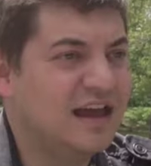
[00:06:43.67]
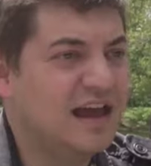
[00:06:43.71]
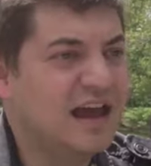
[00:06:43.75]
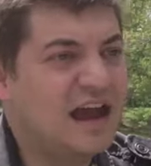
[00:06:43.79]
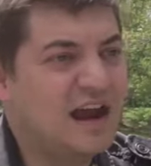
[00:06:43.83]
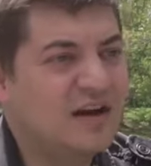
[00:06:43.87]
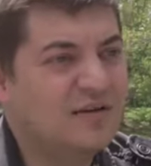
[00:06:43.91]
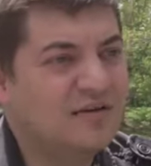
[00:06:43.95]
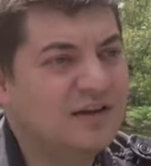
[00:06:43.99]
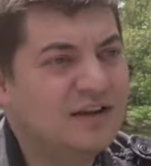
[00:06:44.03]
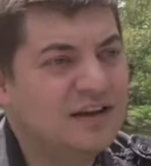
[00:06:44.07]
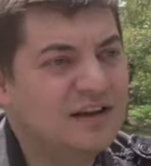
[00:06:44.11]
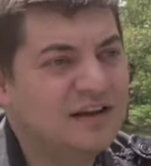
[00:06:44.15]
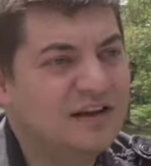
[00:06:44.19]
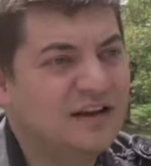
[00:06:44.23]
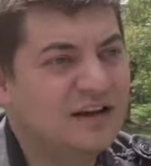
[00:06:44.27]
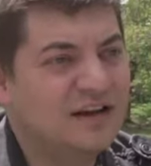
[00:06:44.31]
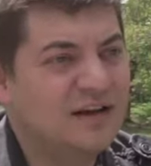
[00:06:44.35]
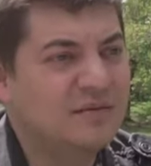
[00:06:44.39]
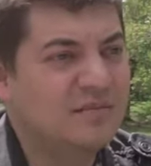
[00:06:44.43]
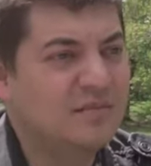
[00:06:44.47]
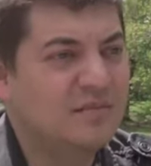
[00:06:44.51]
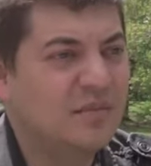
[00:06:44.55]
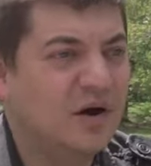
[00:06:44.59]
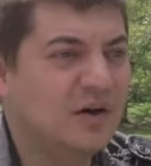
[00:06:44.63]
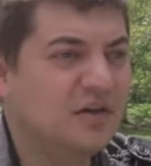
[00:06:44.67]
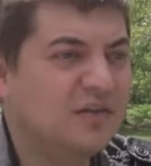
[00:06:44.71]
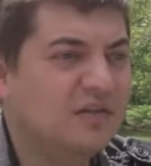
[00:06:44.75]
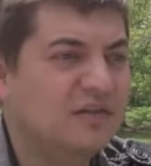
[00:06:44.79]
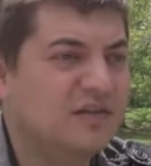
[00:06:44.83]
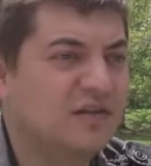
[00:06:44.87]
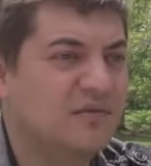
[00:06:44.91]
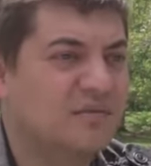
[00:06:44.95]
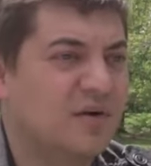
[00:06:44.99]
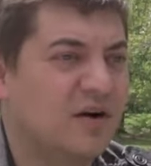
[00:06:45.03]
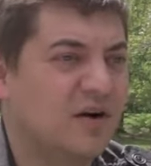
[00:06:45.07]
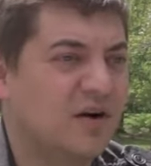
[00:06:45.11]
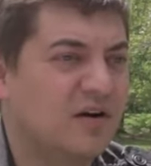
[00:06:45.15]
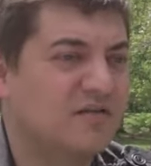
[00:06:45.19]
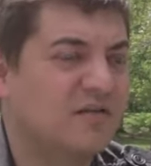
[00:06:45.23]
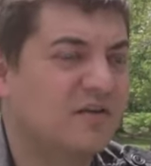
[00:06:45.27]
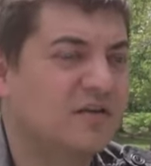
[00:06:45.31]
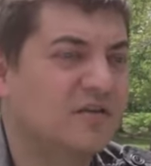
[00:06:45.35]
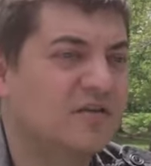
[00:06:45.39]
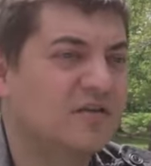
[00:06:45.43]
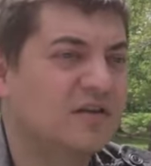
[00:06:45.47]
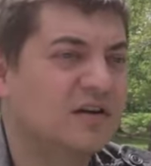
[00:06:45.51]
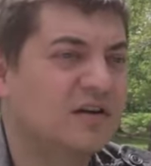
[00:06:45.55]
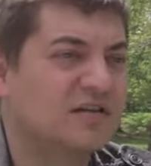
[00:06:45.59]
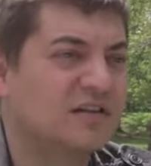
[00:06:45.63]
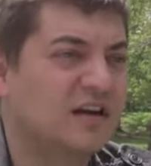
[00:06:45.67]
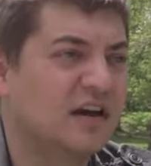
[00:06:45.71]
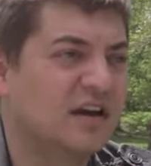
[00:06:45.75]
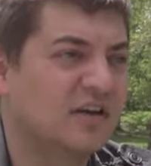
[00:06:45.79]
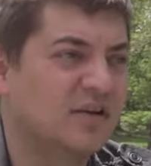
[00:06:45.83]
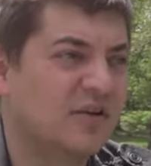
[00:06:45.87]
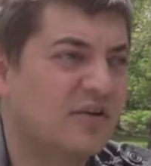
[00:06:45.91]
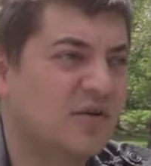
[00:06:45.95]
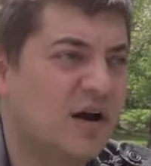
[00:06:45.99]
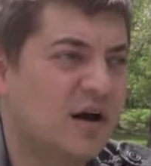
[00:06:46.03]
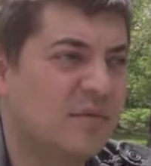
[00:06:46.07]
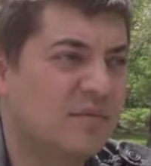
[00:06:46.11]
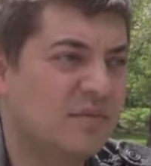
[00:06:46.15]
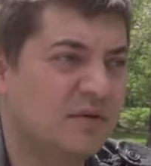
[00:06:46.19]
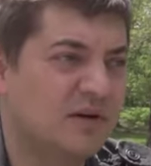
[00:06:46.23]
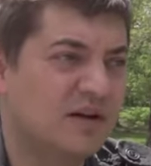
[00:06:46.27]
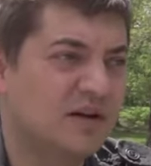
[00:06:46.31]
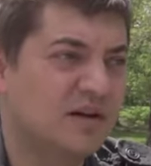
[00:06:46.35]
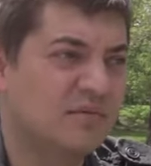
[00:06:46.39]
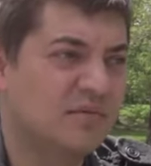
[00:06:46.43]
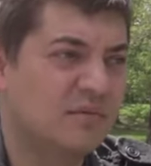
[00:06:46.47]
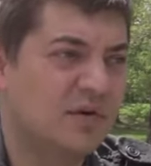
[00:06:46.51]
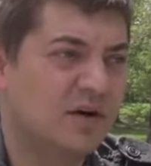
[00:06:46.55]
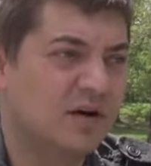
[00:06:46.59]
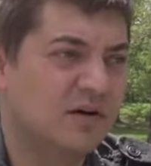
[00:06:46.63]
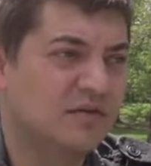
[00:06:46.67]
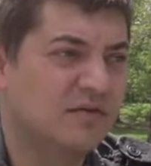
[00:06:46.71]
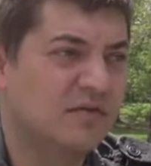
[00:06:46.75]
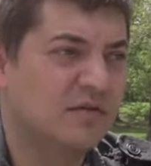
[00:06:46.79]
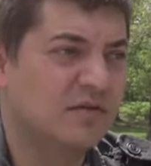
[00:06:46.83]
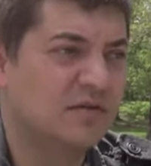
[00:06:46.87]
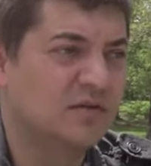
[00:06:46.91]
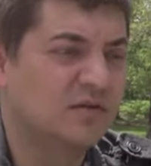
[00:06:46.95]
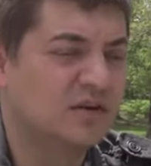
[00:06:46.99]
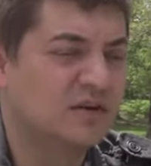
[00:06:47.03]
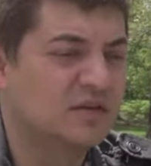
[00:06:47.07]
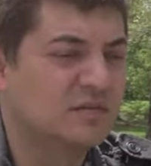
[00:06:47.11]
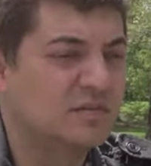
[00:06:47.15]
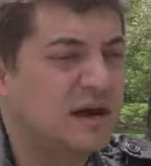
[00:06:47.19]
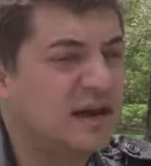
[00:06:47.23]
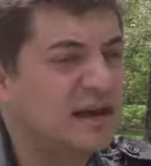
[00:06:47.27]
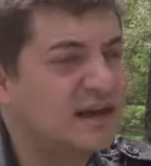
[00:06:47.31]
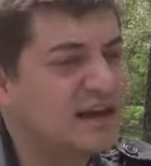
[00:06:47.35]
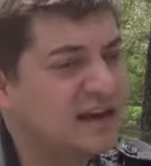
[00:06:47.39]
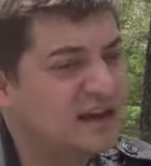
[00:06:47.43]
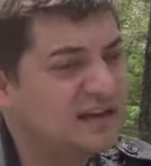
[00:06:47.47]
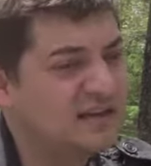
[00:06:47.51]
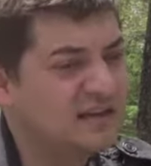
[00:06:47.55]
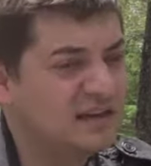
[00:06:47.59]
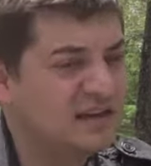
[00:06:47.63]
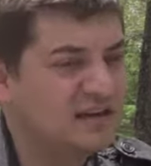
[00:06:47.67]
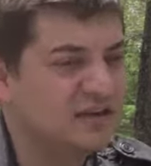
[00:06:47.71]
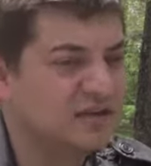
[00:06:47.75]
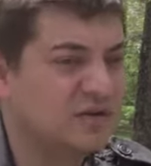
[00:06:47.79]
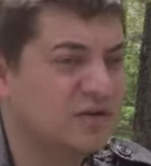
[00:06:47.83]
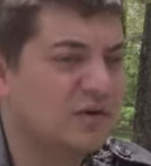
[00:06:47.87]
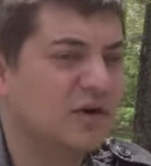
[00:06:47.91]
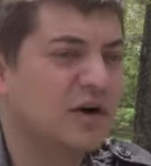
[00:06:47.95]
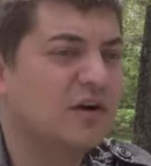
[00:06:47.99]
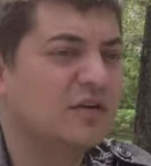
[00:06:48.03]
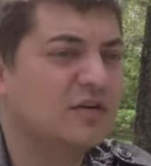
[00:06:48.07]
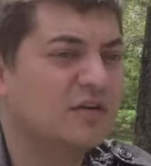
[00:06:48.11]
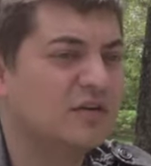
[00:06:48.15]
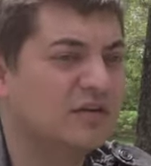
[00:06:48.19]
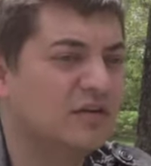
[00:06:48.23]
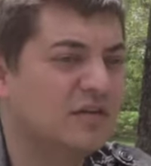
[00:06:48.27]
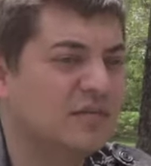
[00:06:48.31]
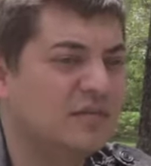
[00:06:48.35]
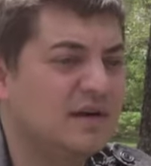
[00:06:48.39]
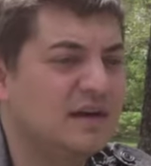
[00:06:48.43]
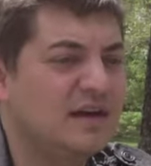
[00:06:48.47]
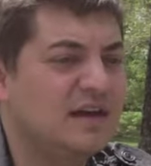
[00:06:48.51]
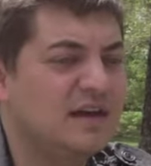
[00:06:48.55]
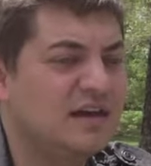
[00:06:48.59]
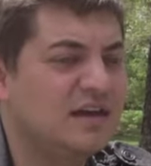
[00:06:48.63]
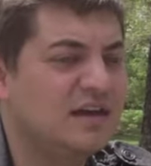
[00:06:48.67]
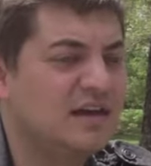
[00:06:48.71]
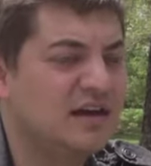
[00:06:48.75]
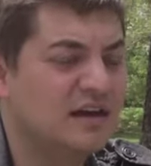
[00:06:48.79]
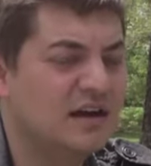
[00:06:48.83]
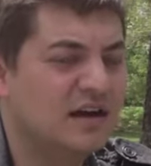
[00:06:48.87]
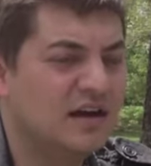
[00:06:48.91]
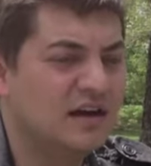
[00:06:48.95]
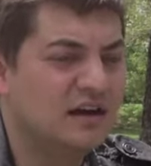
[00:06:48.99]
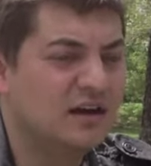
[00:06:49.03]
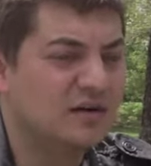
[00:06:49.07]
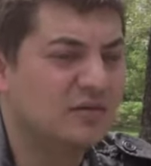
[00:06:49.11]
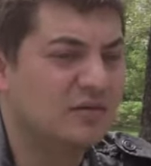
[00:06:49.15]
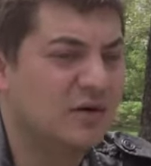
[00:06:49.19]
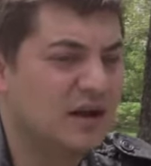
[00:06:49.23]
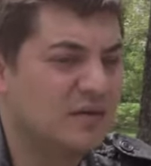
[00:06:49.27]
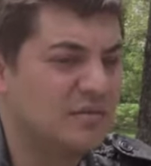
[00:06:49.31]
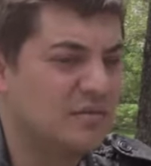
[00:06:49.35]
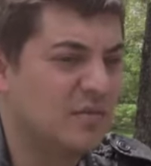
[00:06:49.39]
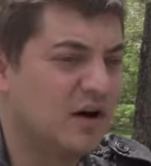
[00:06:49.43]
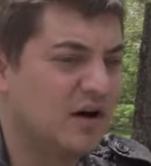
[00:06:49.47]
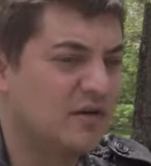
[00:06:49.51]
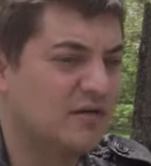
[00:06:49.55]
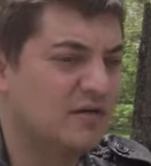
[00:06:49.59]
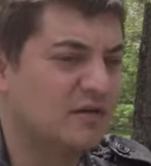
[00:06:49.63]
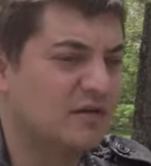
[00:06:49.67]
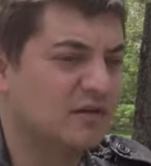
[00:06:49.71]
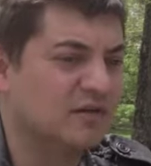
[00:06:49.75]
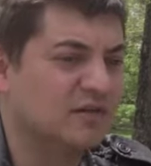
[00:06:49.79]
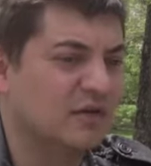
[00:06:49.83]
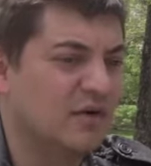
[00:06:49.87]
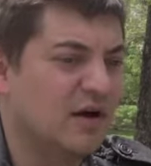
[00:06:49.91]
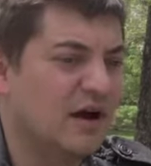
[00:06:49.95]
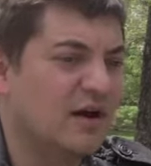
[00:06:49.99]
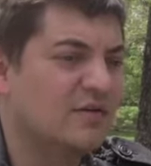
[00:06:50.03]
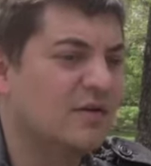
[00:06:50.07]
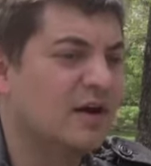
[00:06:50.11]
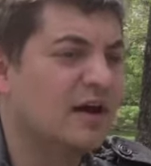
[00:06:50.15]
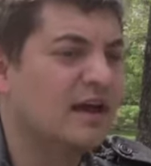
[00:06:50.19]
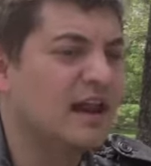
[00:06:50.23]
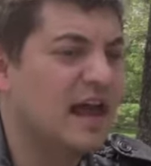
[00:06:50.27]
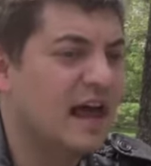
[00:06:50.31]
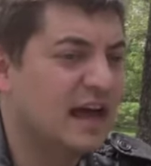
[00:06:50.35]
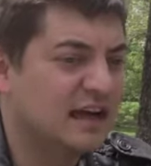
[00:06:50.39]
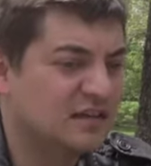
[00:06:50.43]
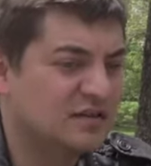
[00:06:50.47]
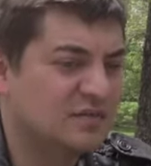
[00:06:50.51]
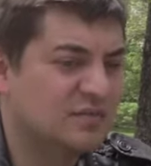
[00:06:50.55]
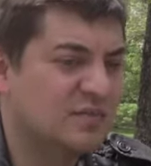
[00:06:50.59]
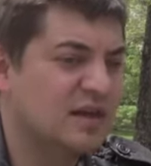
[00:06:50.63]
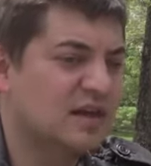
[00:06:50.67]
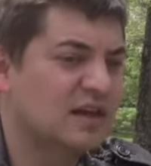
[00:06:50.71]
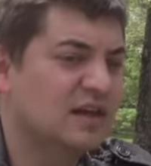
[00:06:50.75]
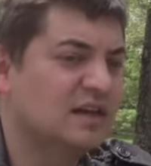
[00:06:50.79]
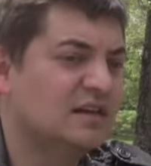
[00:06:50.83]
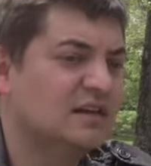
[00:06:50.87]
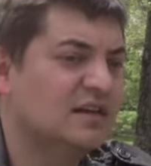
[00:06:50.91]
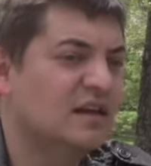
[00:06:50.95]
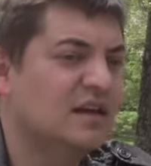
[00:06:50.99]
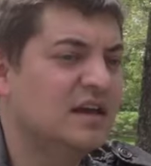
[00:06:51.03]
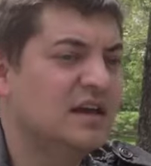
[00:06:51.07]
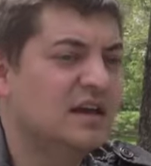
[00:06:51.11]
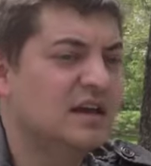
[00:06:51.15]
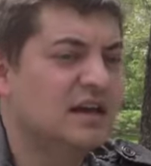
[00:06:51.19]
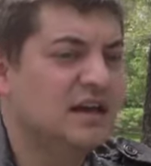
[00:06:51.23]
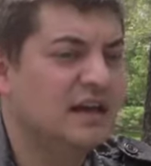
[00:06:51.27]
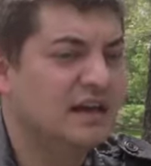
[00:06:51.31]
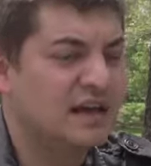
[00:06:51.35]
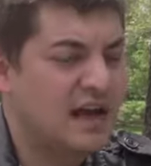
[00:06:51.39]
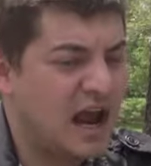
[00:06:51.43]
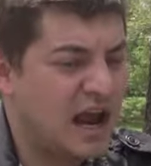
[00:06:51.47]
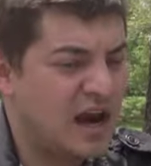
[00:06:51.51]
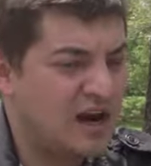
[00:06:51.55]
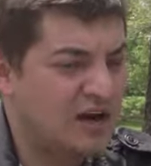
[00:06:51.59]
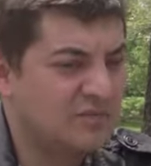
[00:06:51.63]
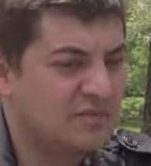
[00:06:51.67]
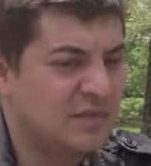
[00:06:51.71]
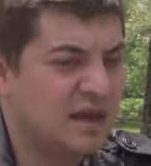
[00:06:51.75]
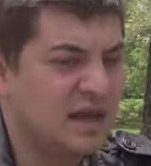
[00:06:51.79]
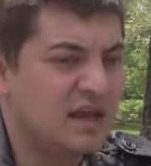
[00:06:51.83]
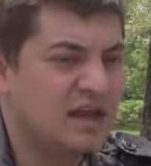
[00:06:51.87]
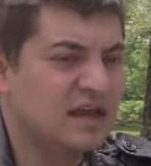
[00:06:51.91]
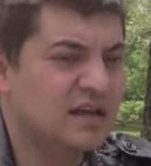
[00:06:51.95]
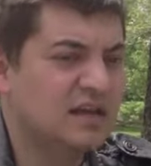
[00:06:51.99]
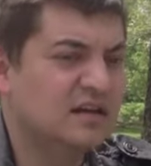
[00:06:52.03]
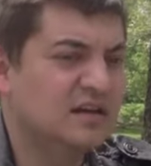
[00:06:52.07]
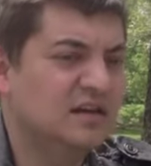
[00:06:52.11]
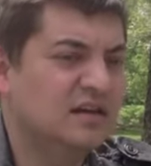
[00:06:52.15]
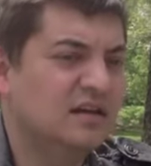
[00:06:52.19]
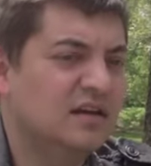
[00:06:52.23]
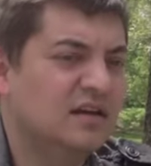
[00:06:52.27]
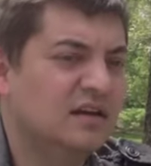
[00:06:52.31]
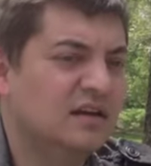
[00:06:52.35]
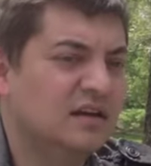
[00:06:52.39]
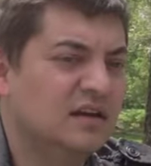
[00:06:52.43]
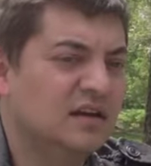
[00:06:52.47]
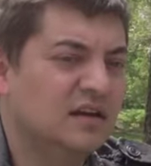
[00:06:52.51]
Yeah, I read mostly Marvel, because I grew up reading Marvel, because my cousins who are older than me read Marvel. So I read X-Men and Iron Man,